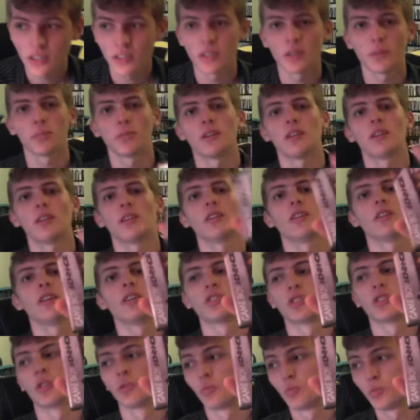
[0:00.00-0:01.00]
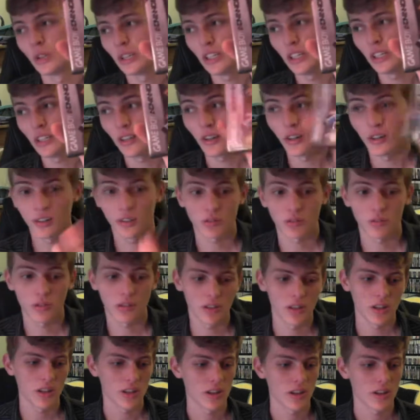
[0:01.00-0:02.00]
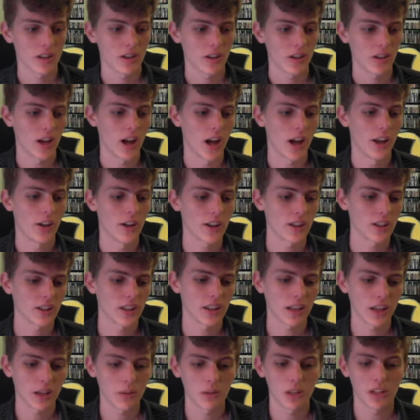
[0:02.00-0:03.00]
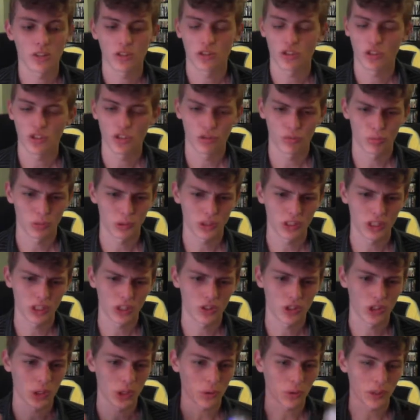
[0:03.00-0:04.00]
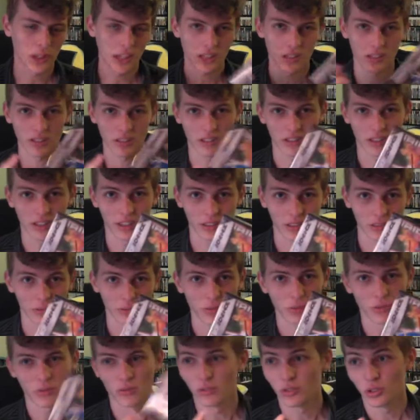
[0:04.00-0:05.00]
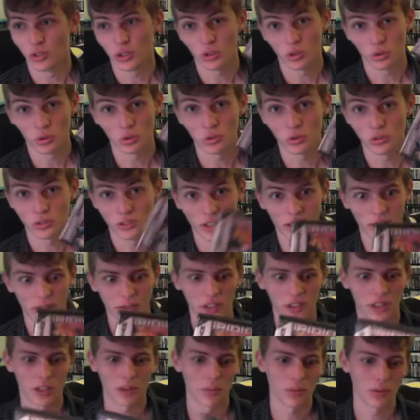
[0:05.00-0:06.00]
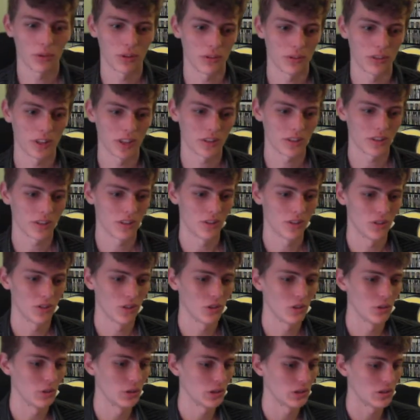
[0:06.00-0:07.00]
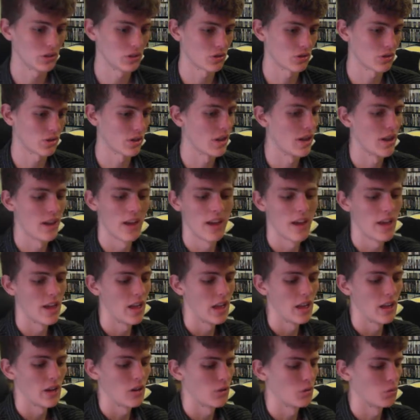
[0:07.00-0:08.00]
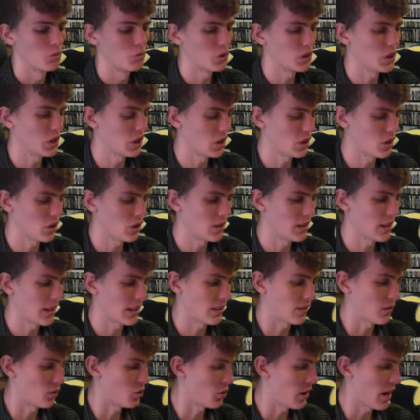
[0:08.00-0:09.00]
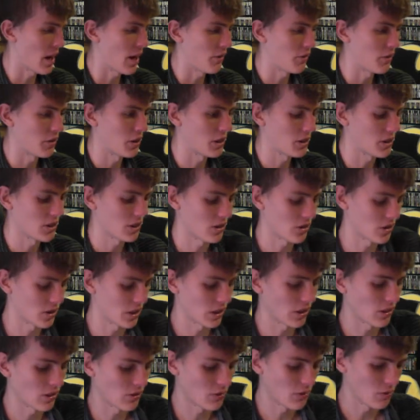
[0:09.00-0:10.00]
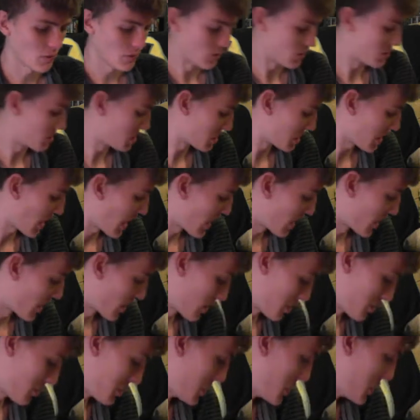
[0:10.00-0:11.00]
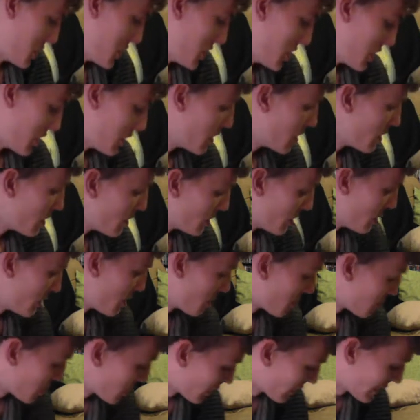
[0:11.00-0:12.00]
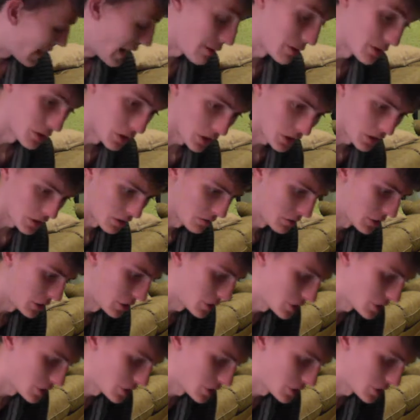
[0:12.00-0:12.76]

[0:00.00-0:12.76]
up here is Iridion 3D, another game that just really showcases, like, the cool stuff that Game Boy Advance can do. It's just really good, like, graphics. It's, like, kind of 3D, but that one's also very